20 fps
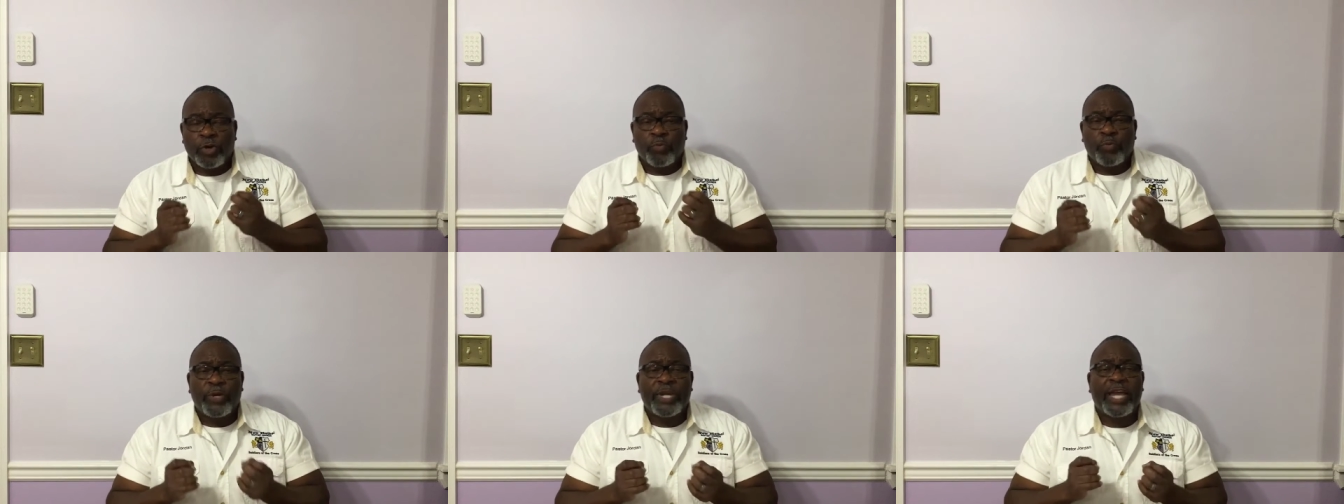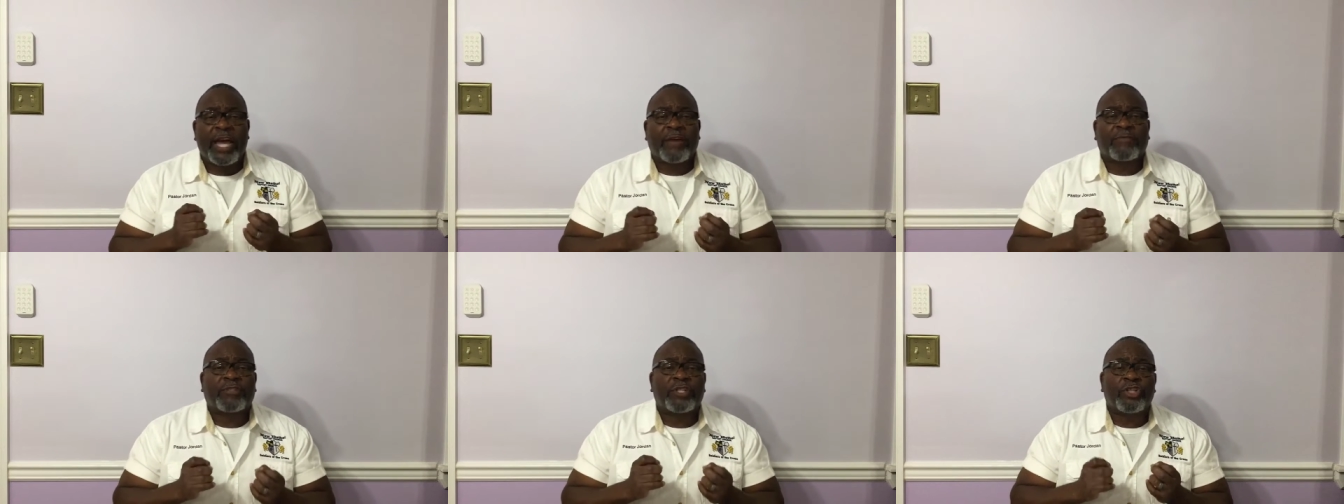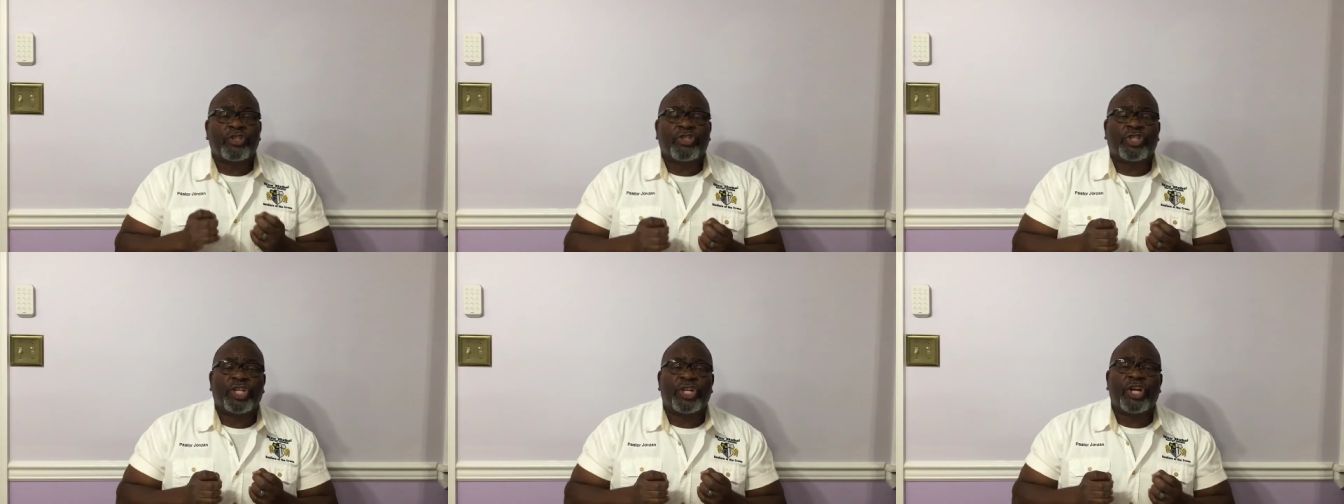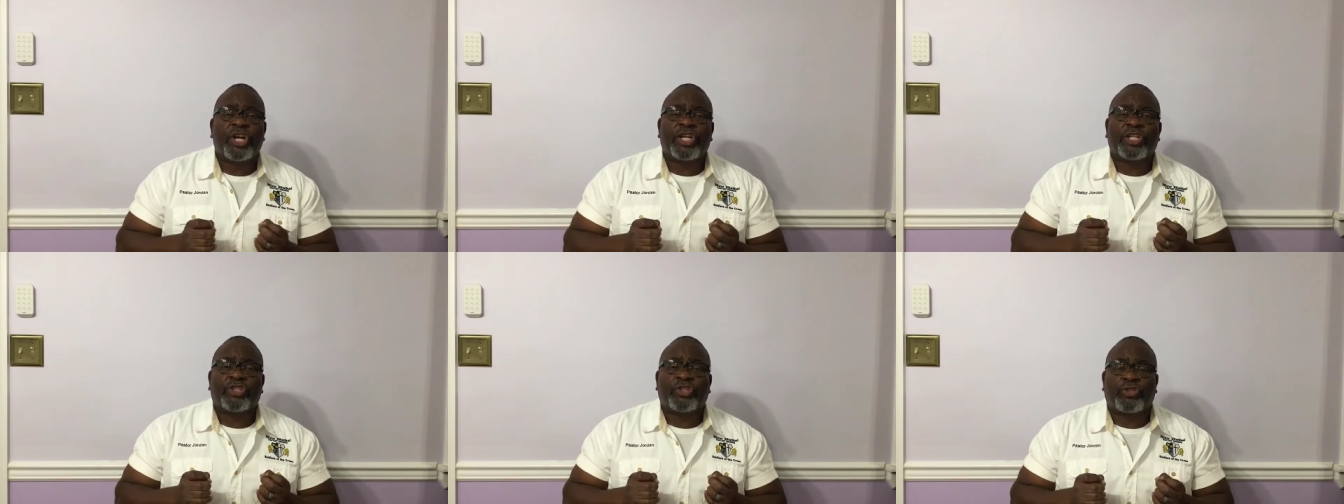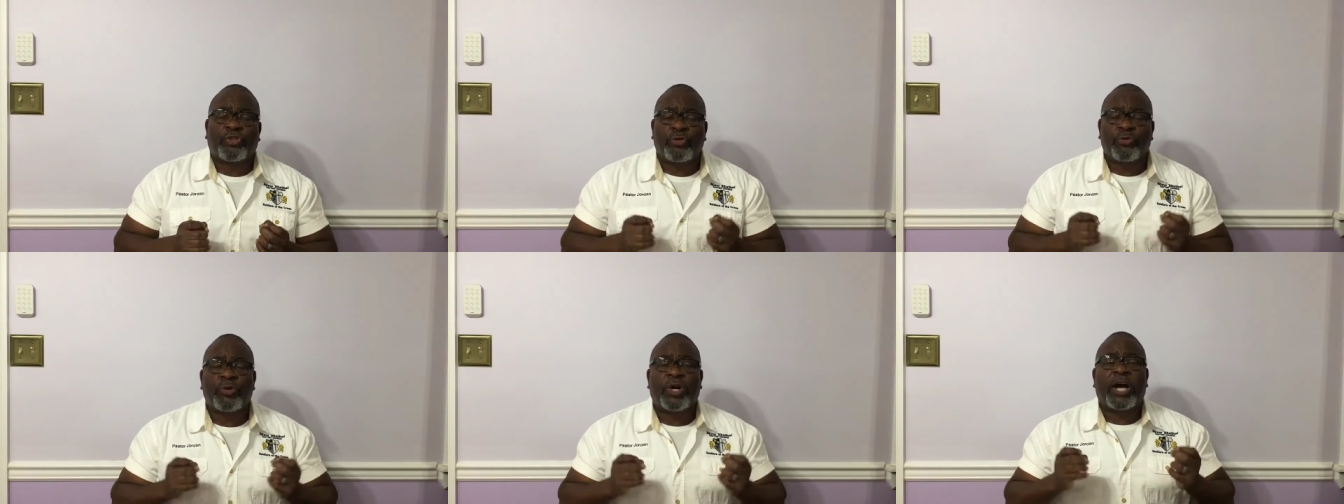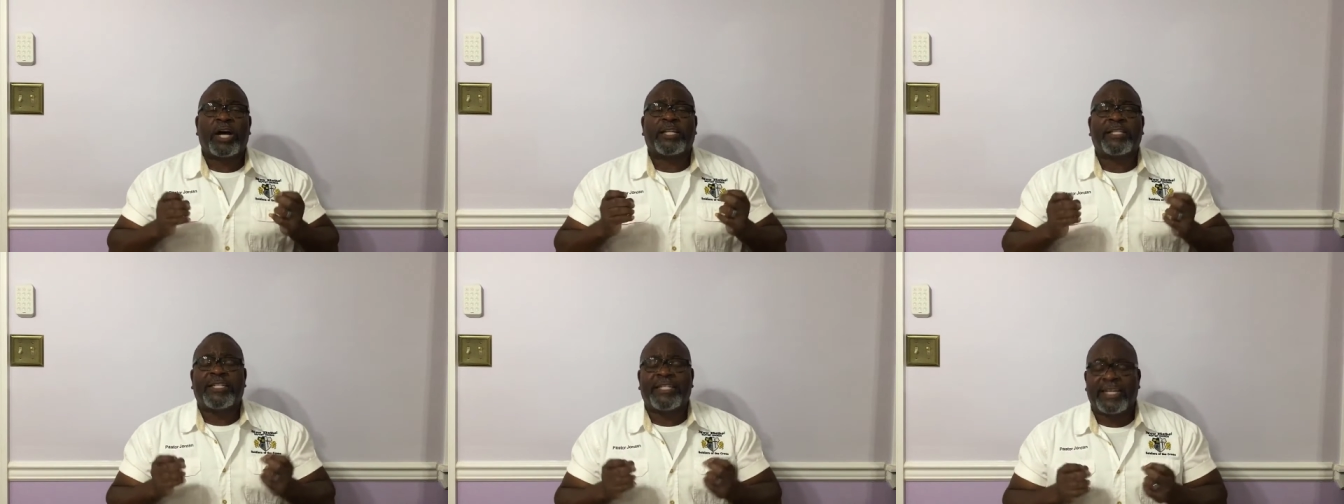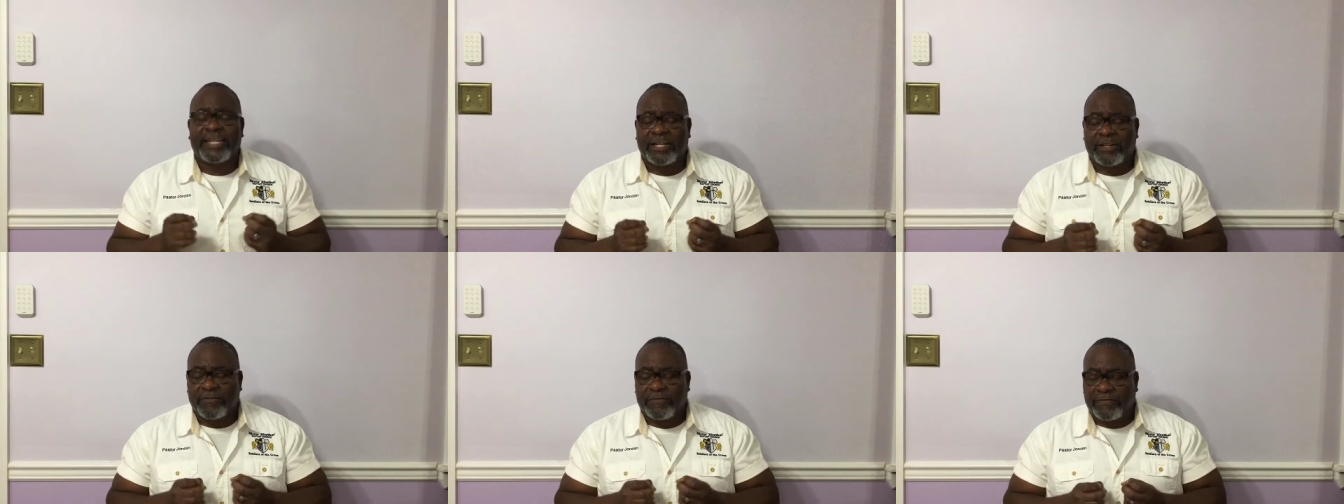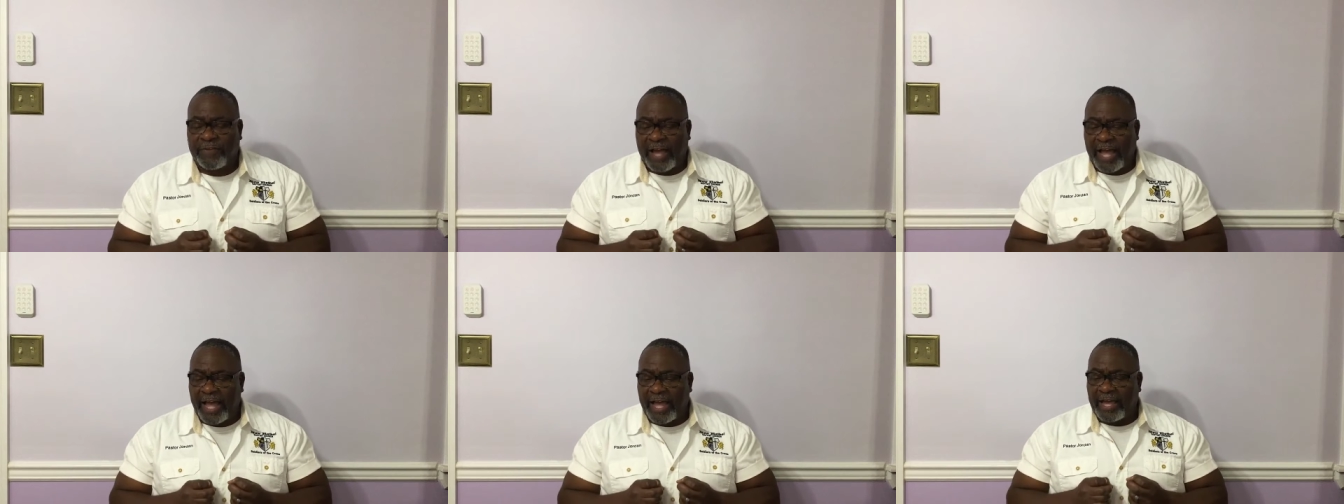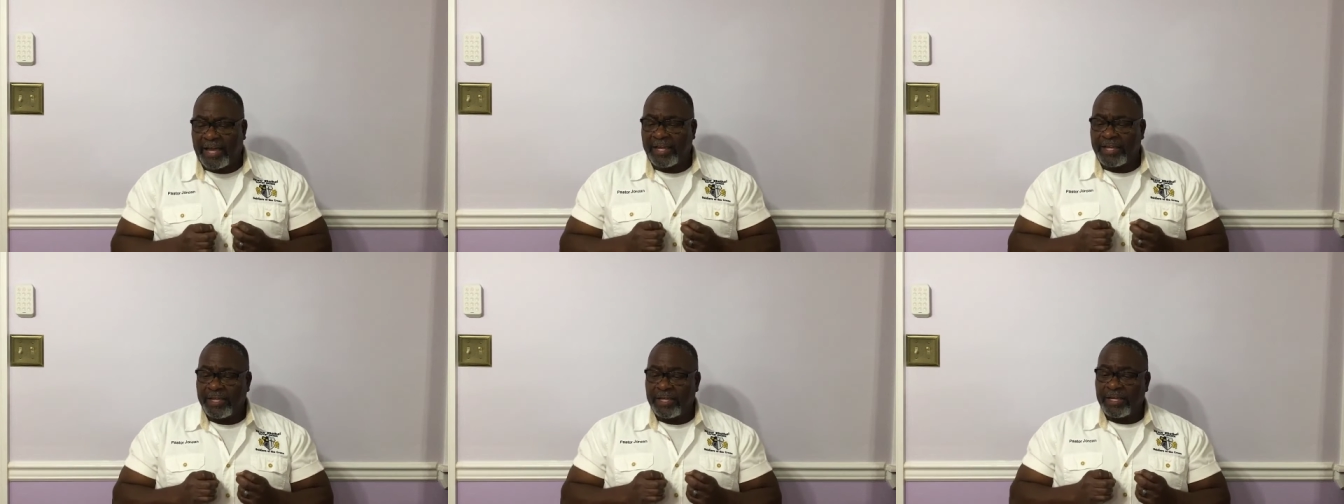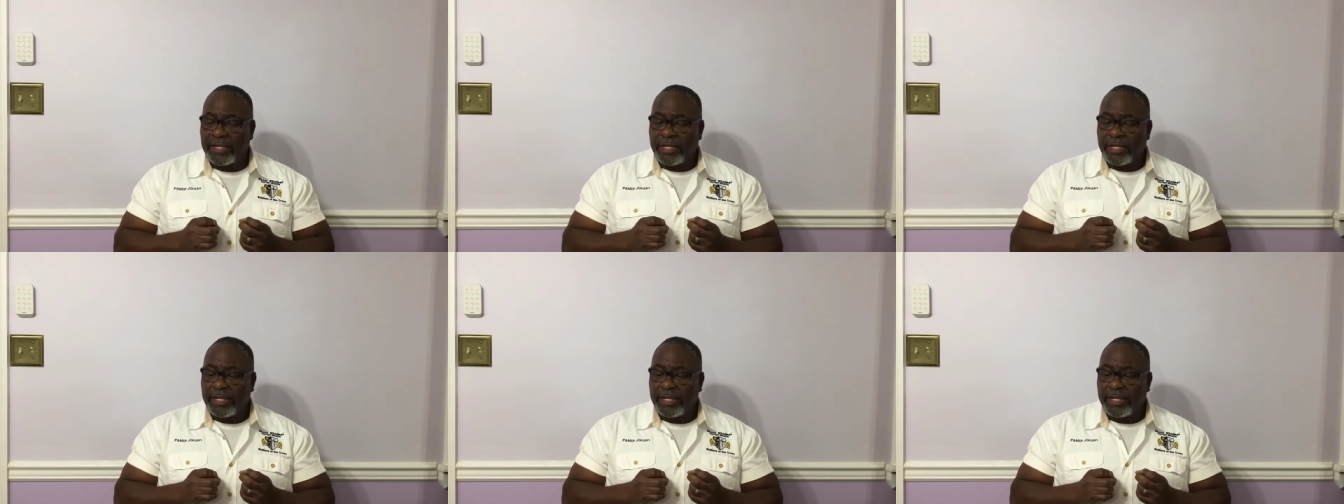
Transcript: we have to judge to identify